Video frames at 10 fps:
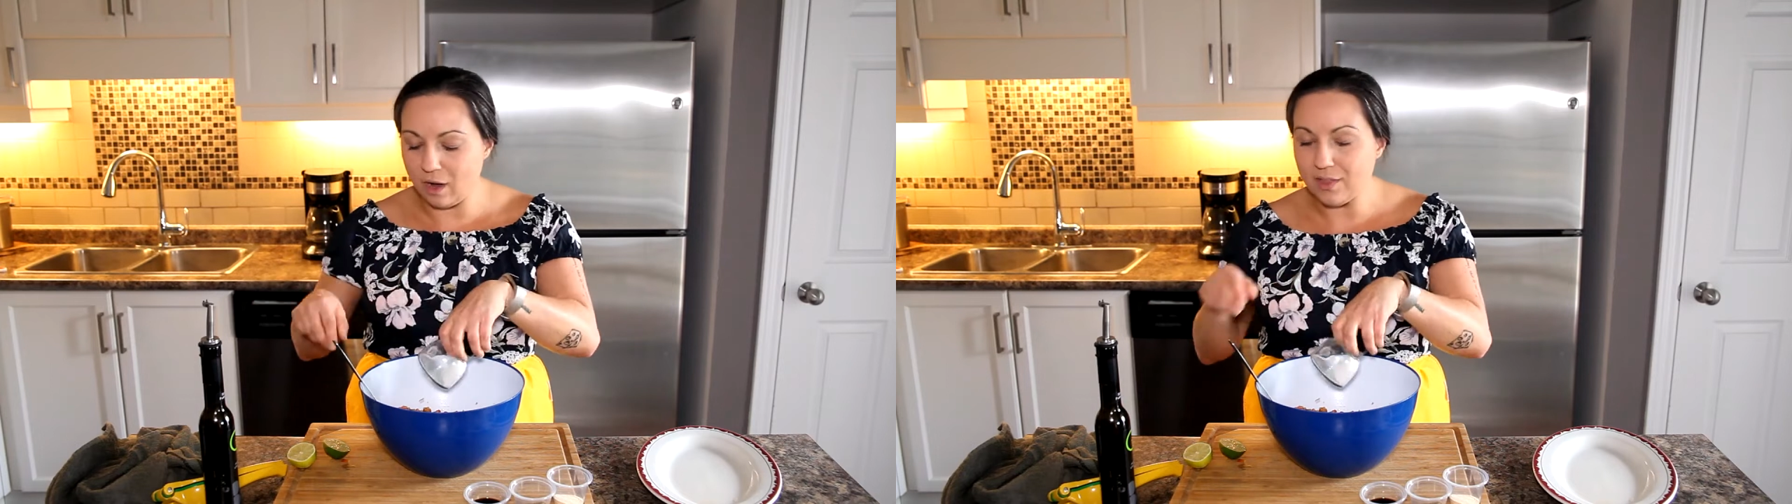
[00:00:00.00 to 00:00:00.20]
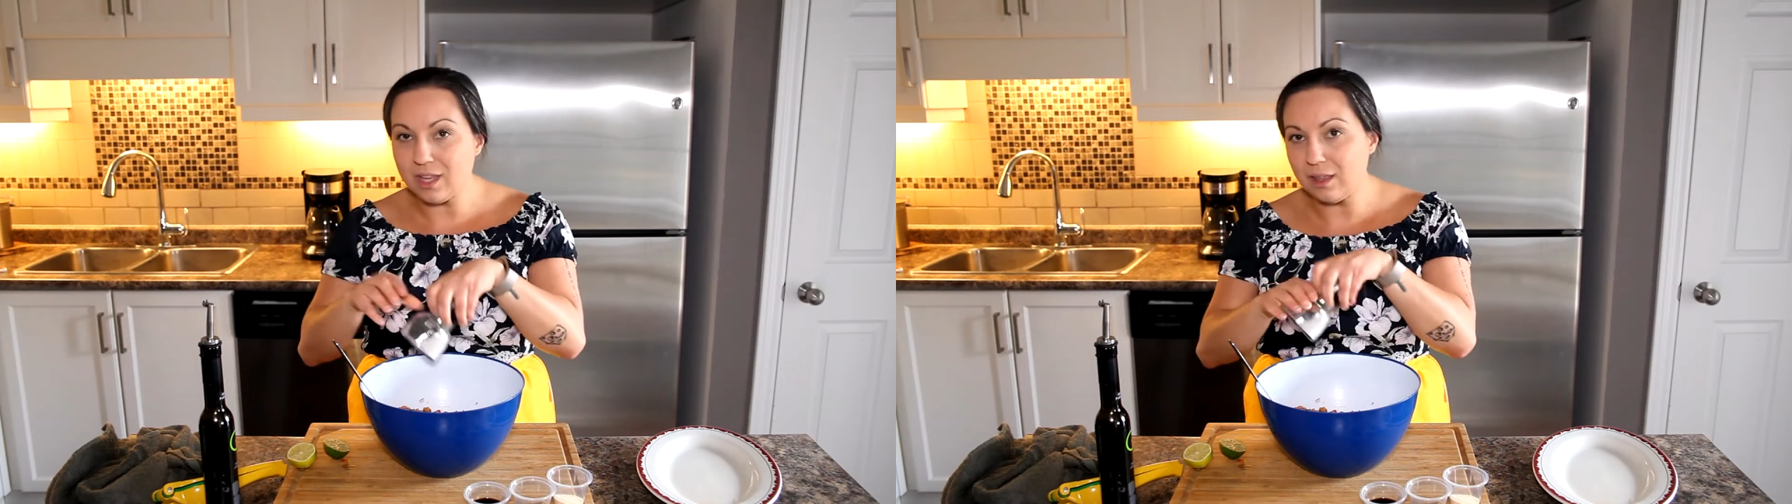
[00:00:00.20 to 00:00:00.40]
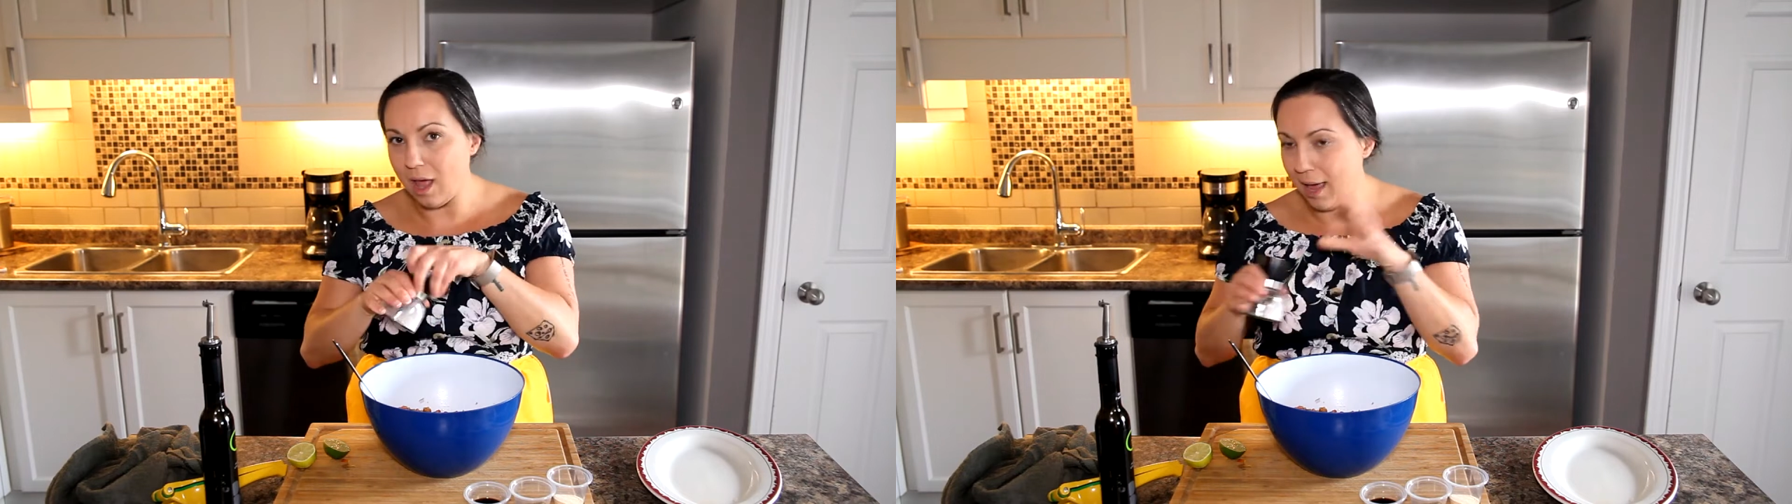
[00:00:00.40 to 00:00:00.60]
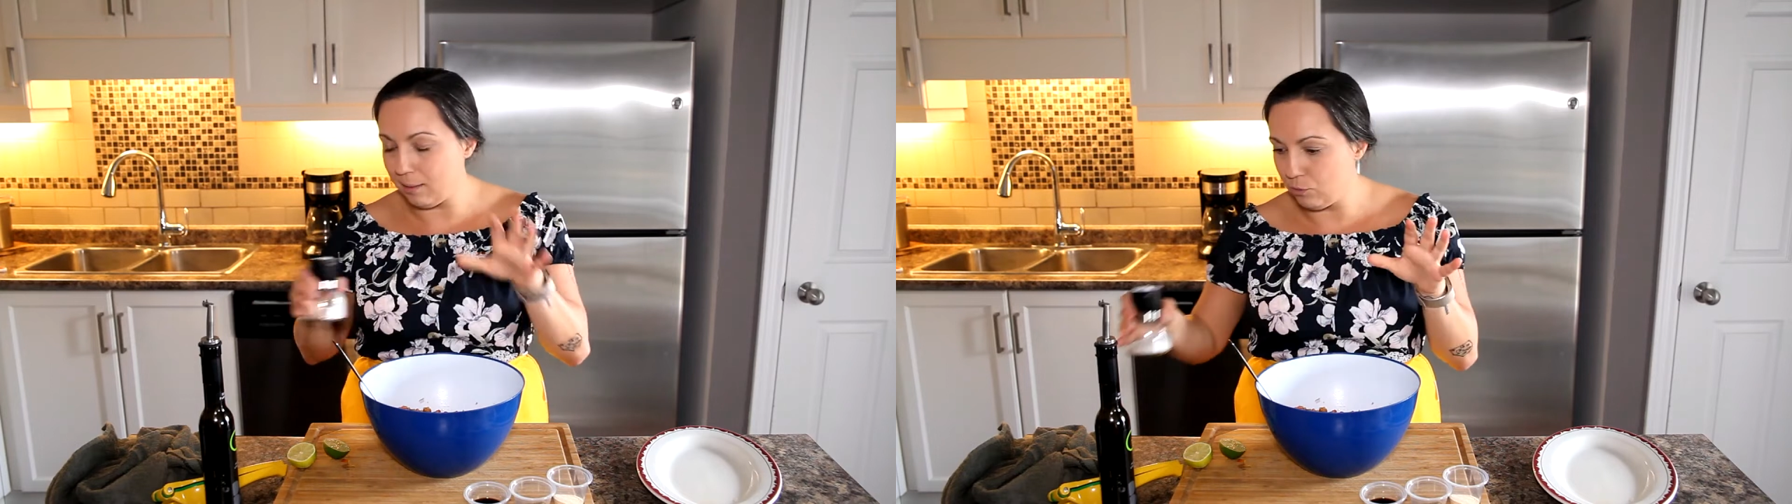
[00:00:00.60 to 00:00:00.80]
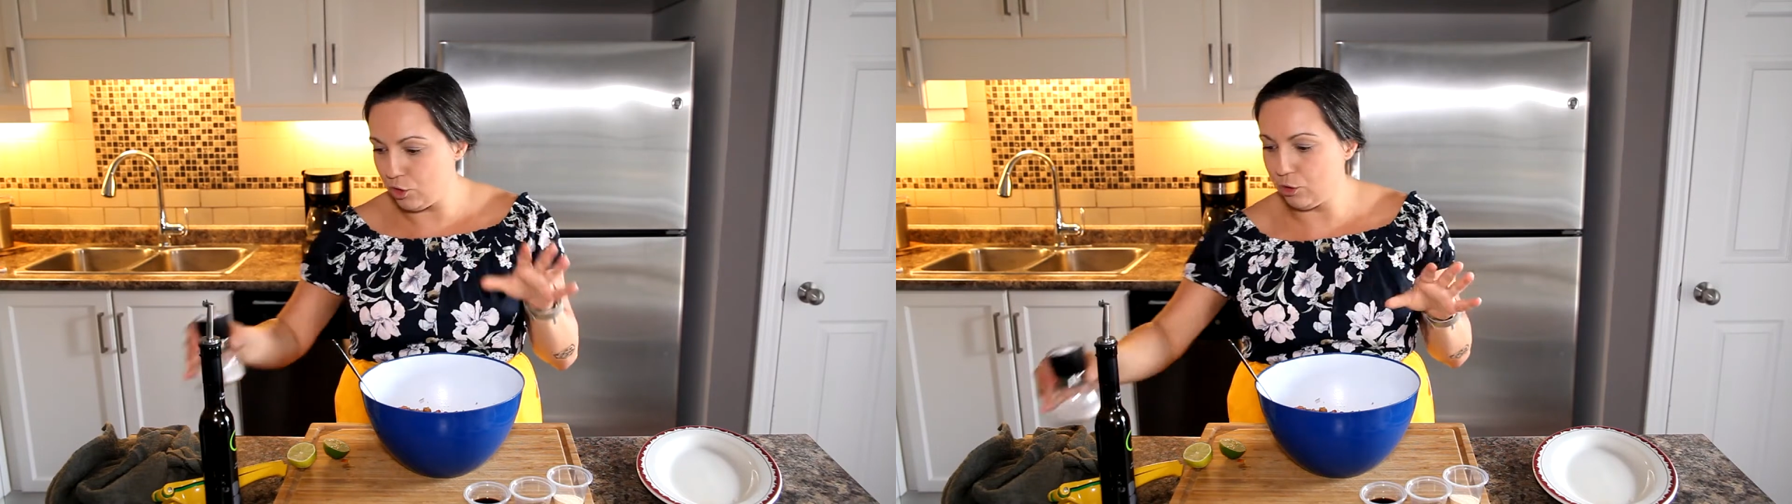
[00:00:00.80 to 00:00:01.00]
got the
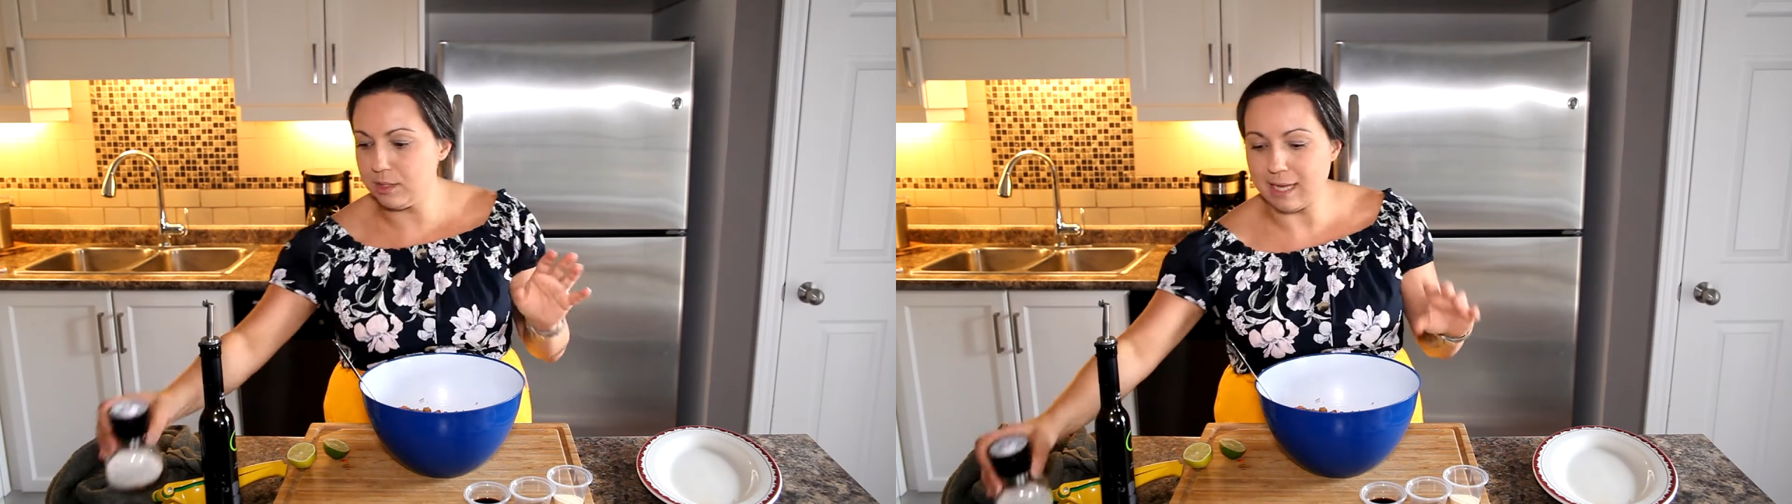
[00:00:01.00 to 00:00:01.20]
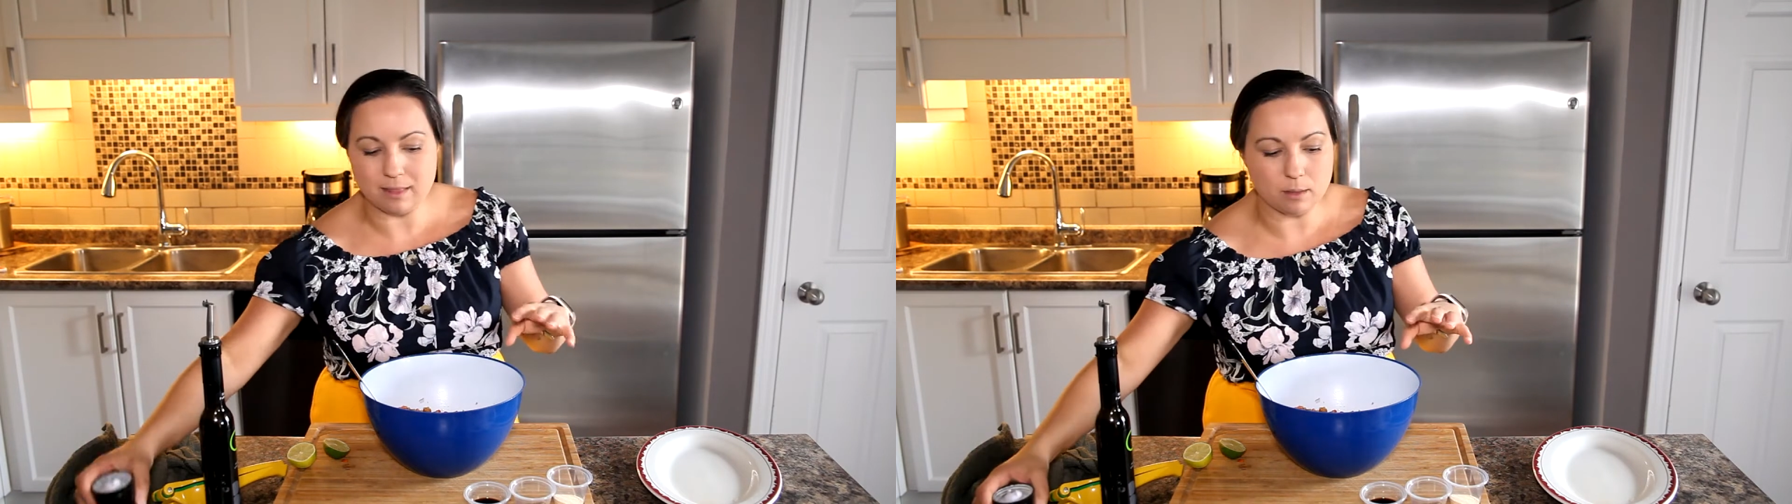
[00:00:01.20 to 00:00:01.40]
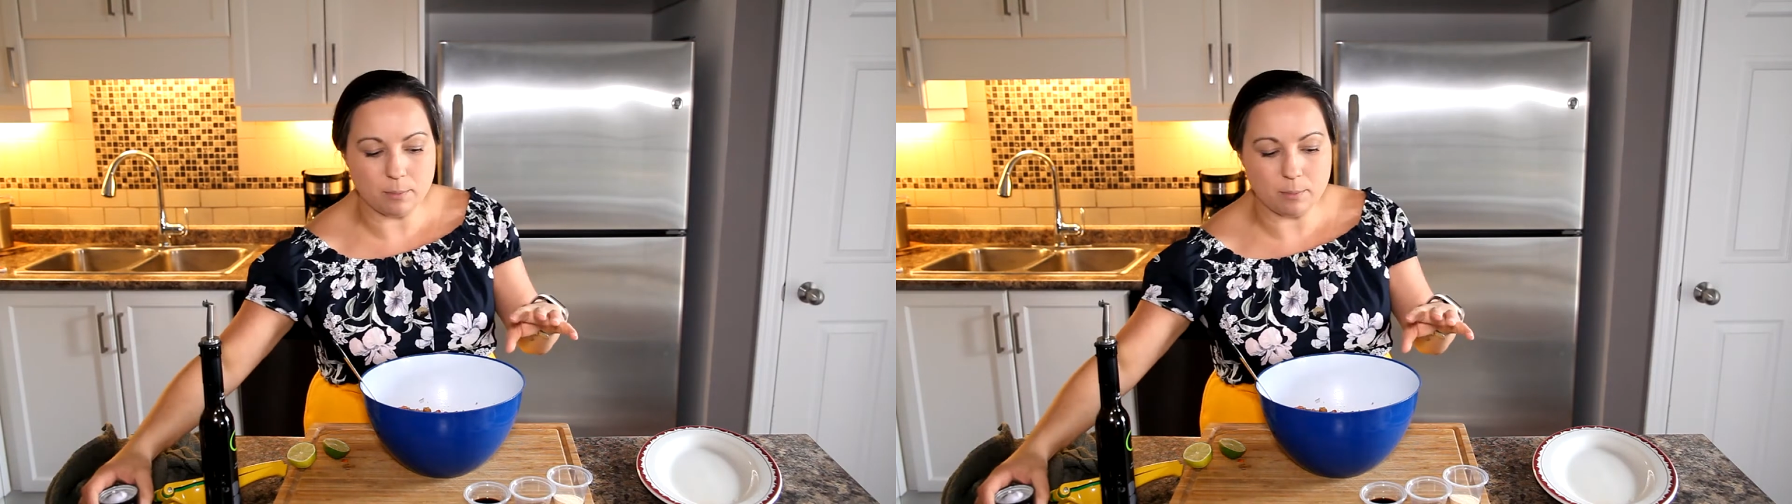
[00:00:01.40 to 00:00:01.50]
lime juice and the